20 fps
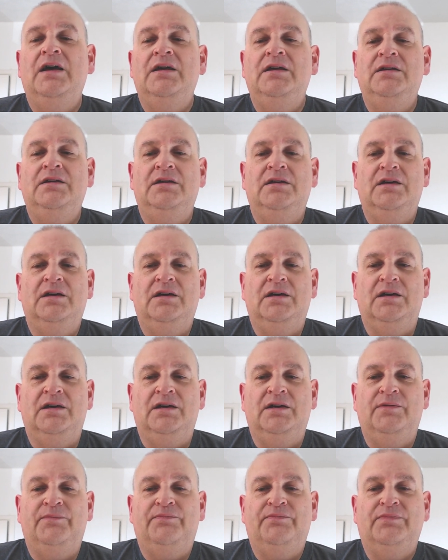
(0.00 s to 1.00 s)

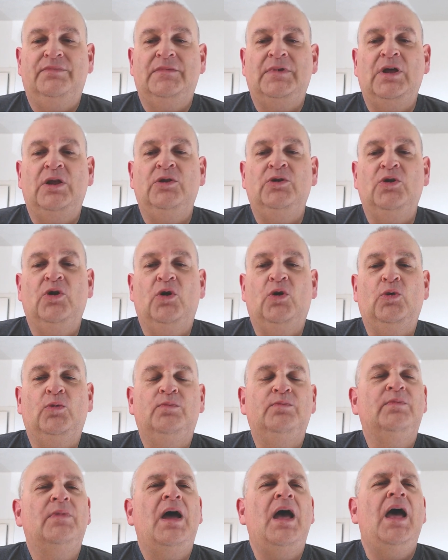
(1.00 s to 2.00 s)
Yeah, no.
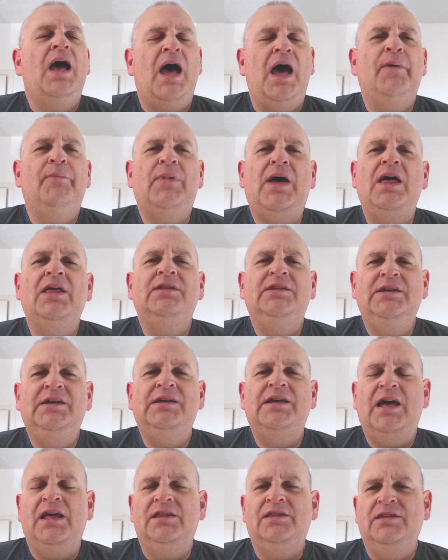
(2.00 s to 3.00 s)

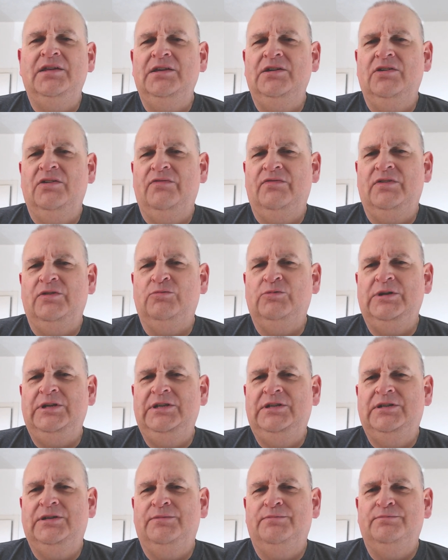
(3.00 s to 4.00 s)
The thing of the
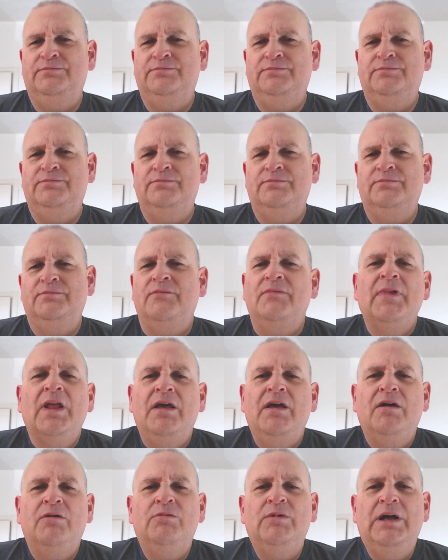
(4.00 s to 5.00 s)
week,
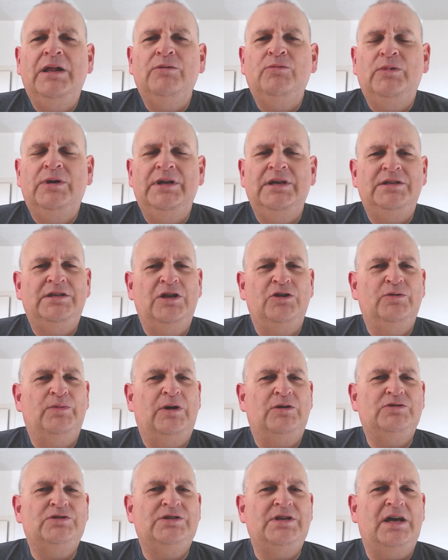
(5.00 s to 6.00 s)
well, when I tell you
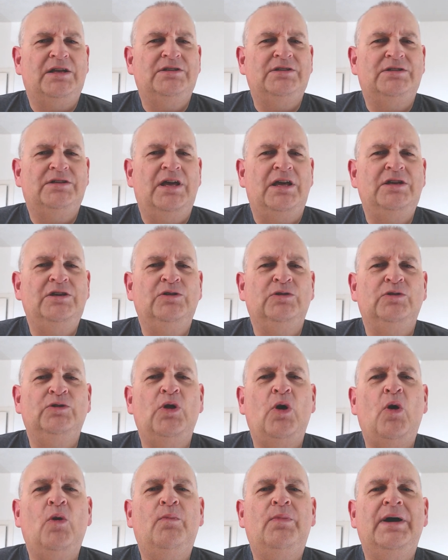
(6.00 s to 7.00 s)
about Saturday, you'll
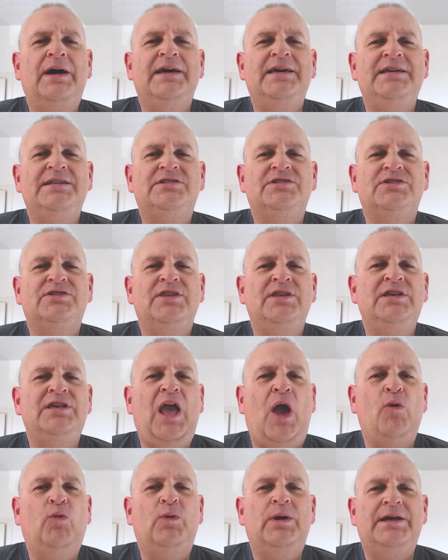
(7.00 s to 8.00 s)
know, but it's the
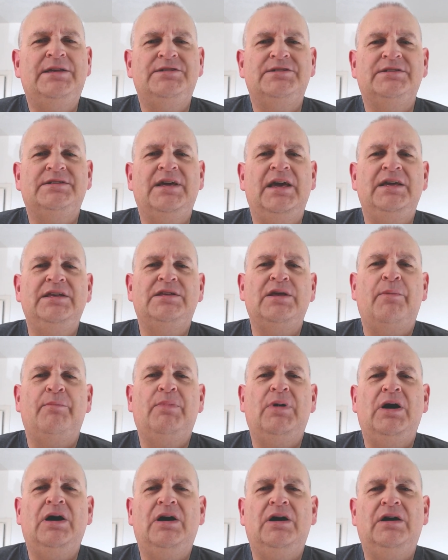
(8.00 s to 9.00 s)
Westgate
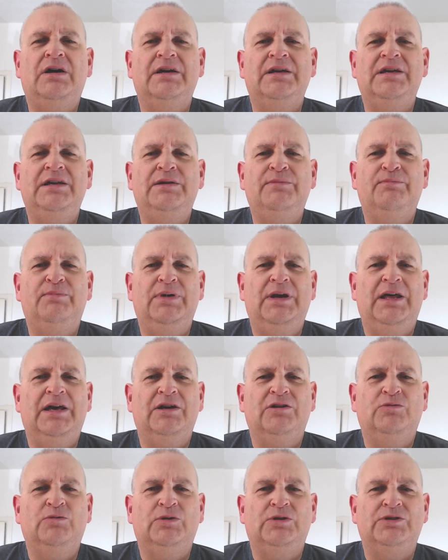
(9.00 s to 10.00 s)
bar in
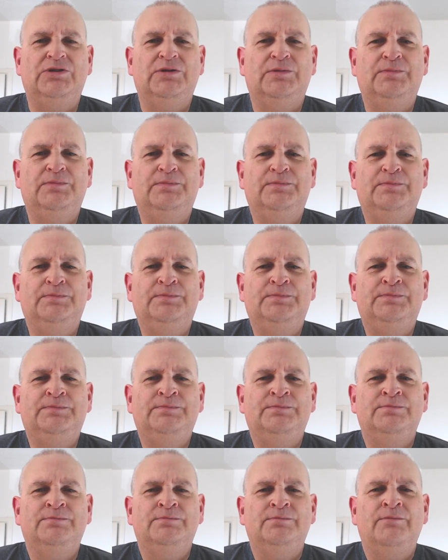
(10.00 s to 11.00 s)
Blackwood.
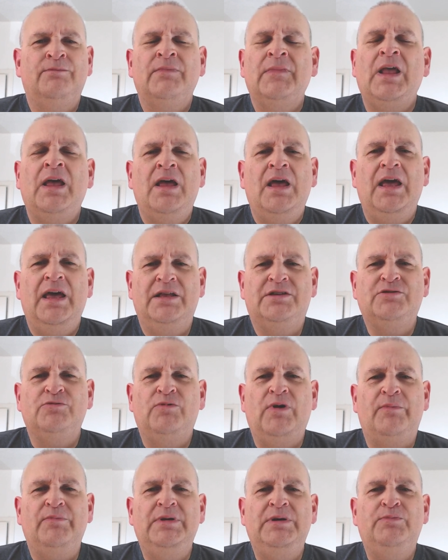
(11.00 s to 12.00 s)
It's a Rumney